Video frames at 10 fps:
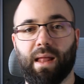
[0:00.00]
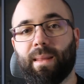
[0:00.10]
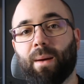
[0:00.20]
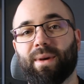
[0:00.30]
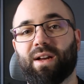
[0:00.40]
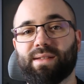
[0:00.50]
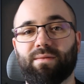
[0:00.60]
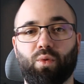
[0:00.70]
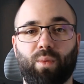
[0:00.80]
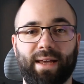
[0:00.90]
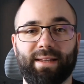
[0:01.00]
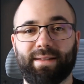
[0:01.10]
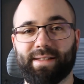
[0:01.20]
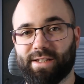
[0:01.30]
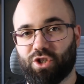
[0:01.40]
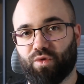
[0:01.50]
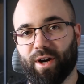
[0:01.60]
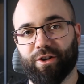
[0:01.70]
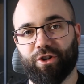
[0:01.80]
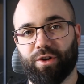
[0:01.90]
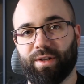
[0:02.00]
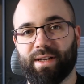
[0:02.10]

Now, because of the way that this is structured,